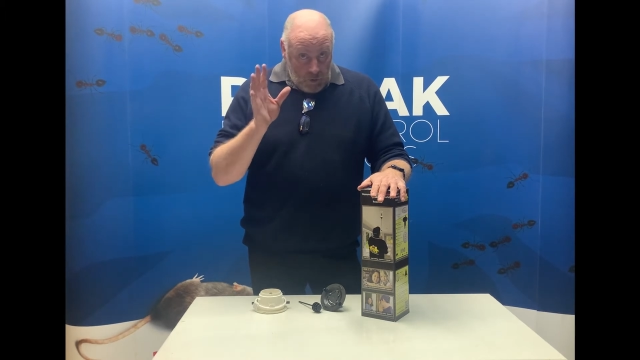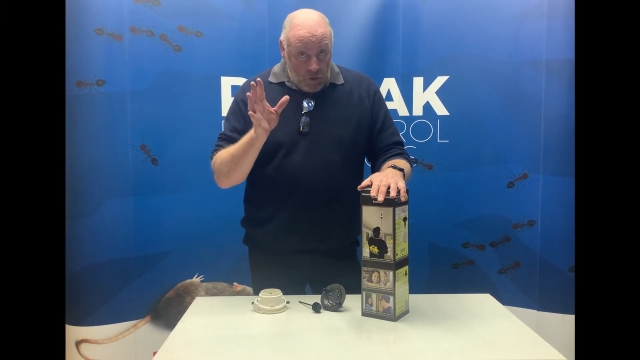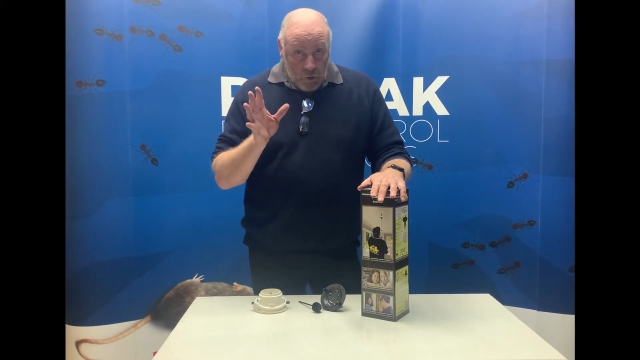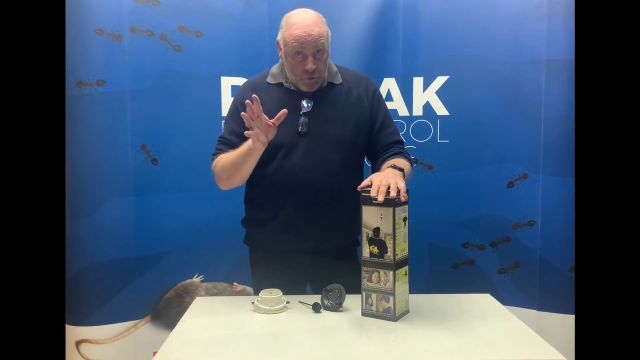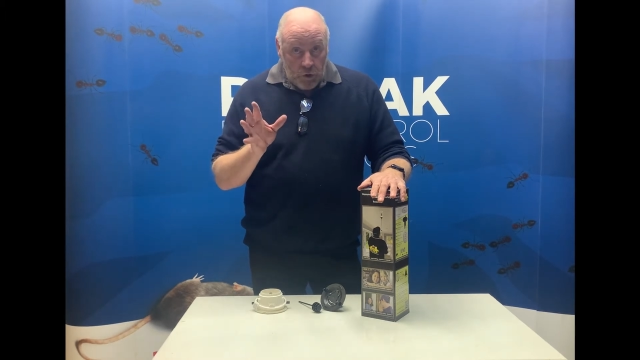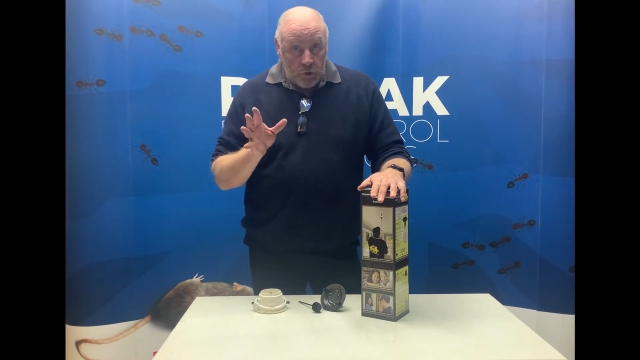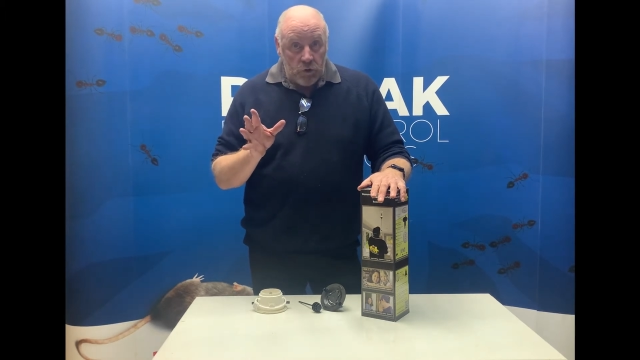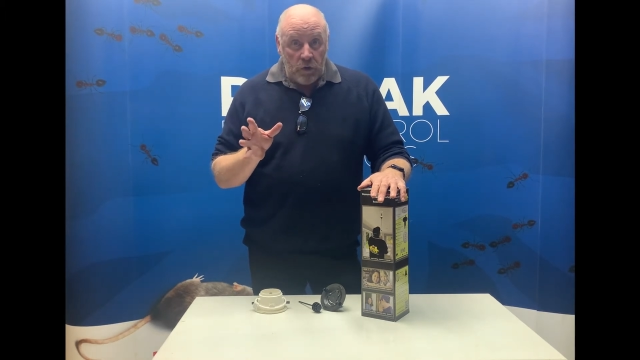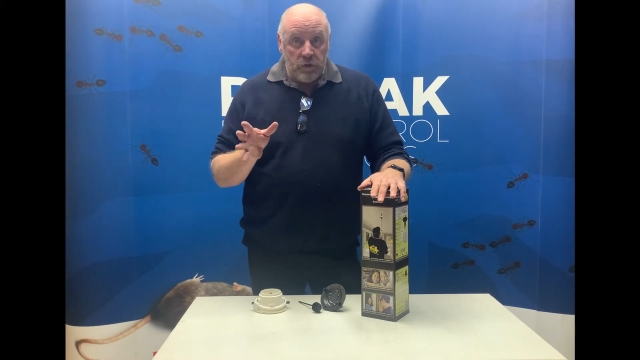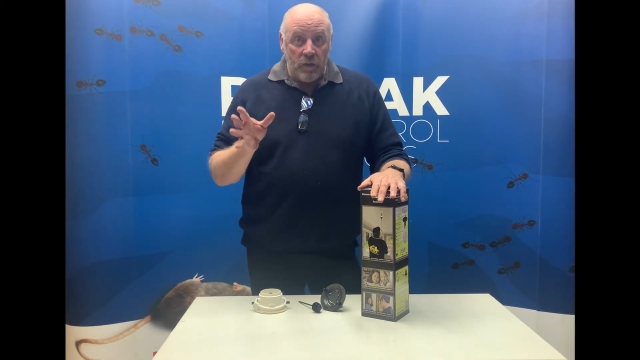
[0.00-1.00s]
in other
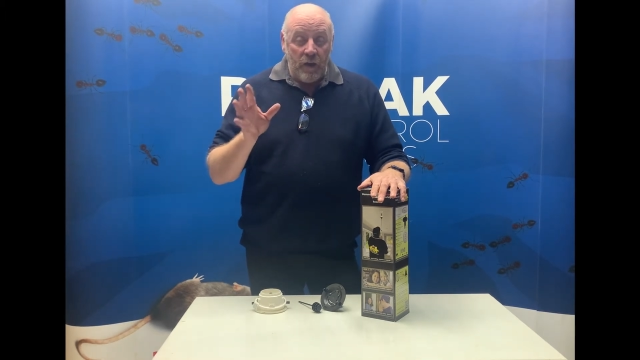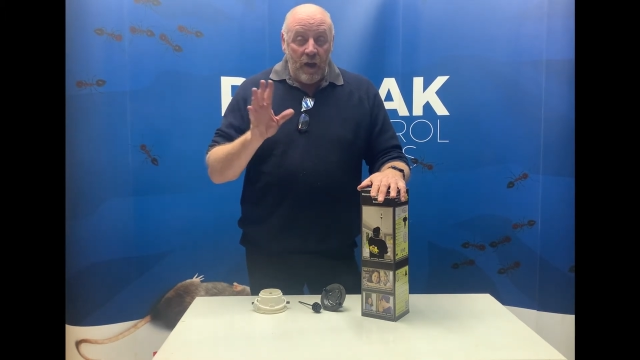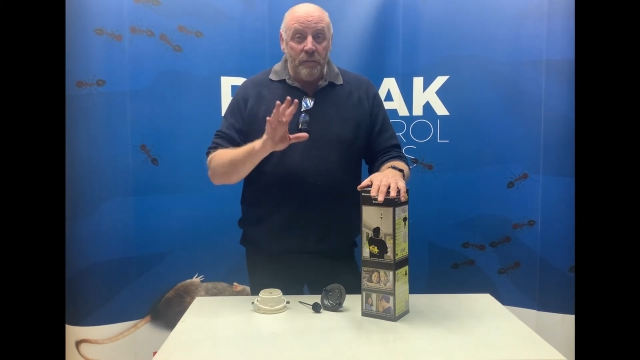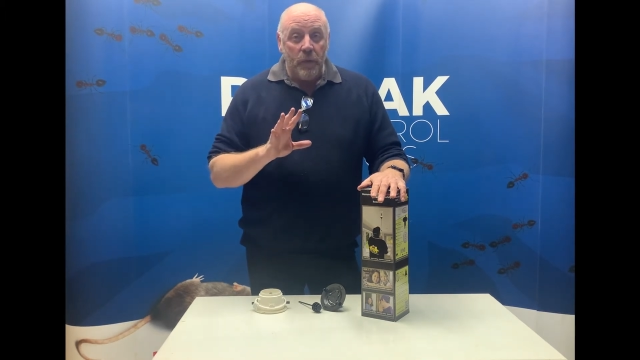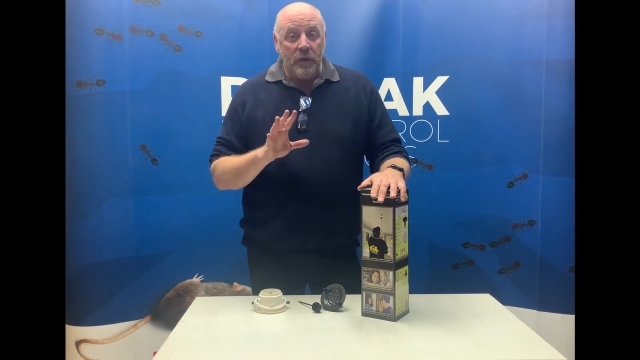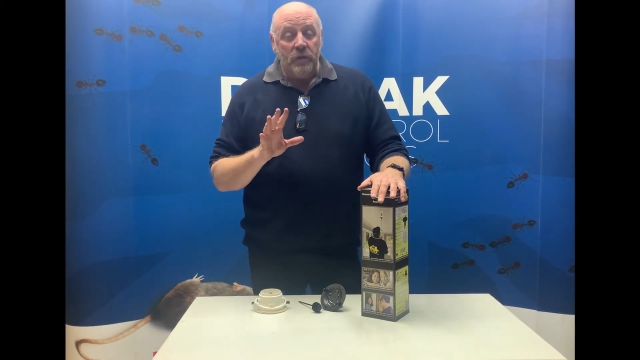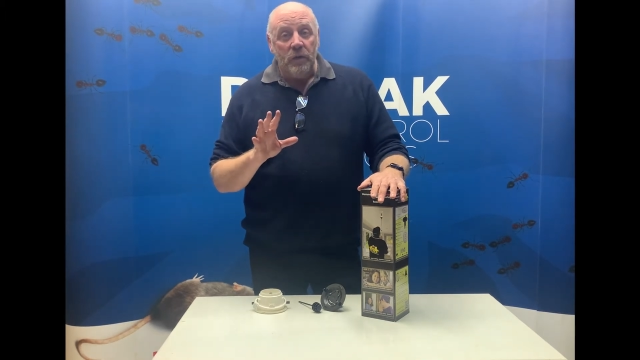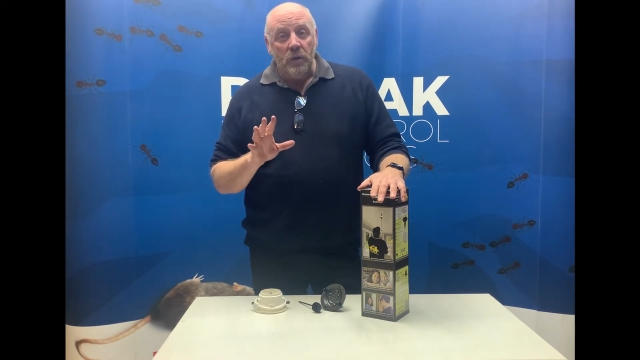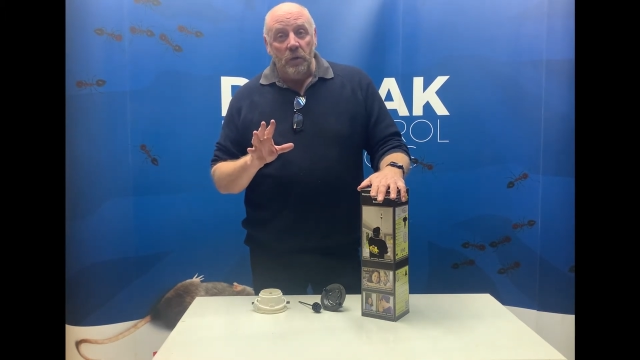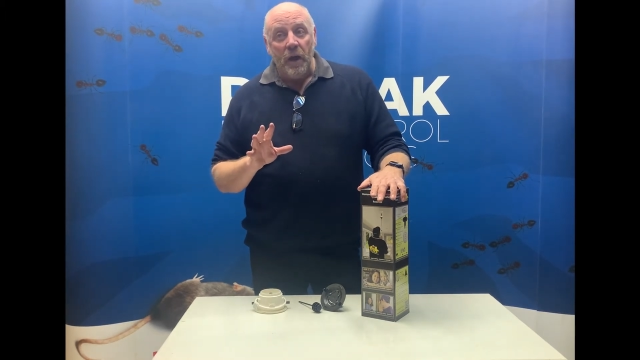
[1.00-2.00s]
countries than they have been in
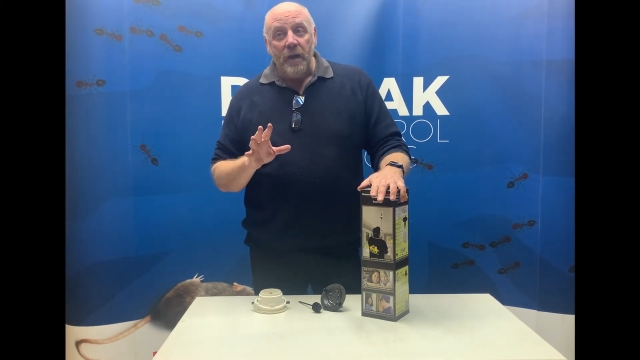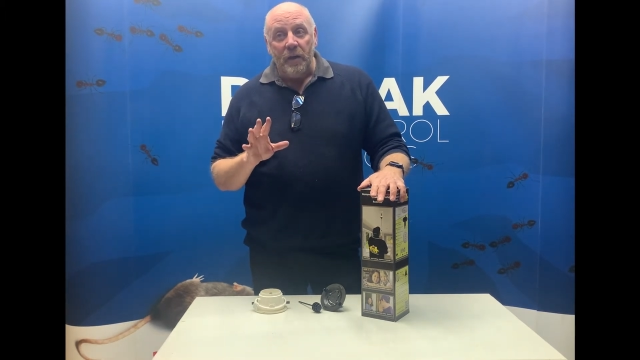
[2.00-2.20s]
the UK.